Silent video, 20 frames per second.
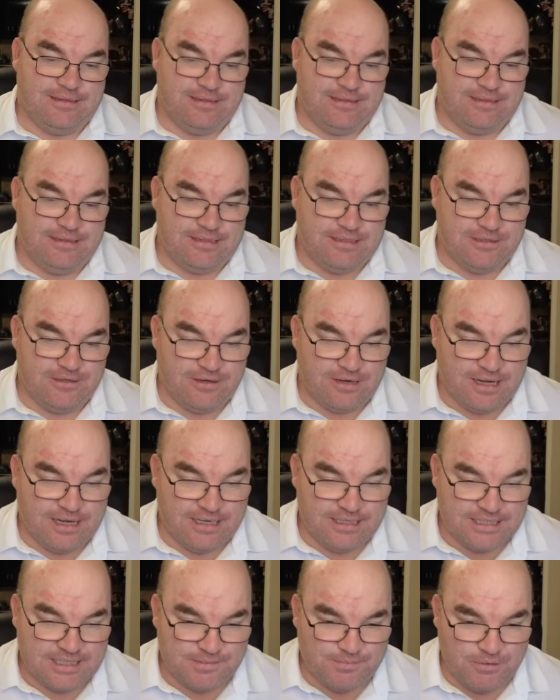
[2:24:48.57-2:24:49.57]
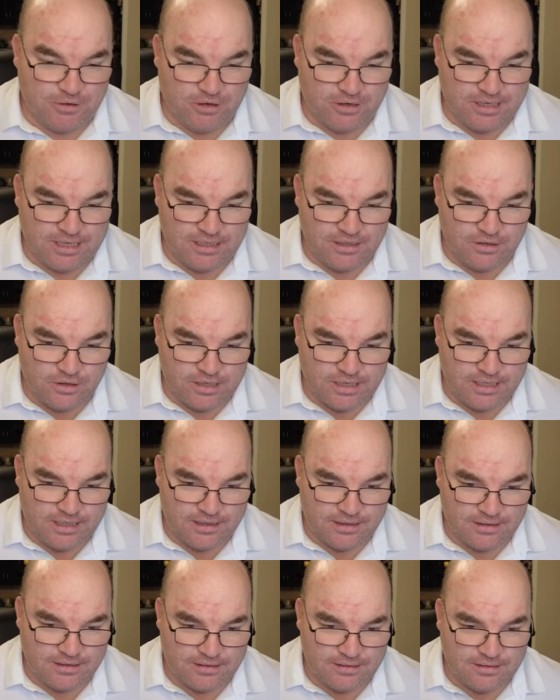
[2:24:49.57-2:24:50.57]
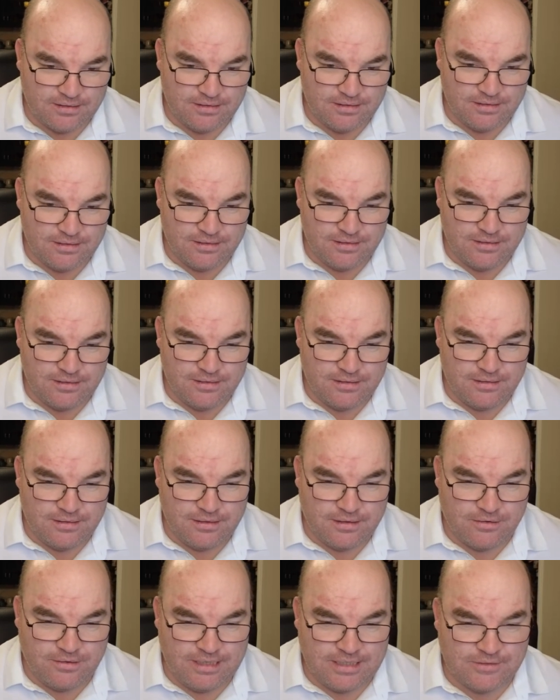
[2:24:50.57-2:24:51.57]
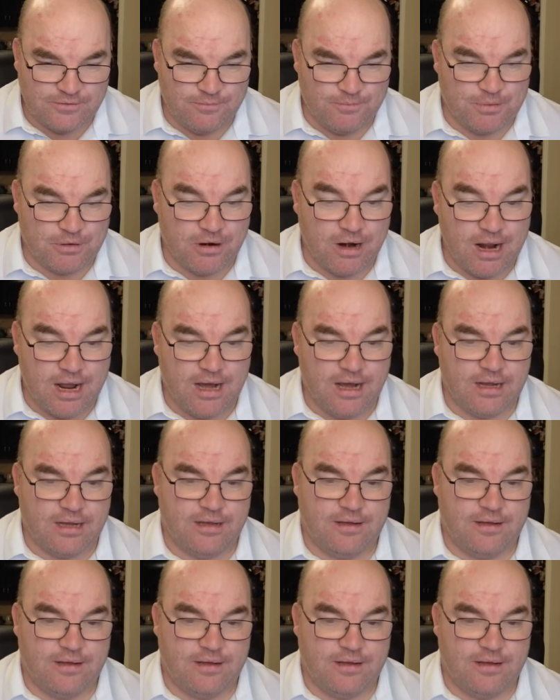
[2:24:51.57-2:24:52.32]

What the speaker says: Sergei Spokinoki. Greetings from Prague.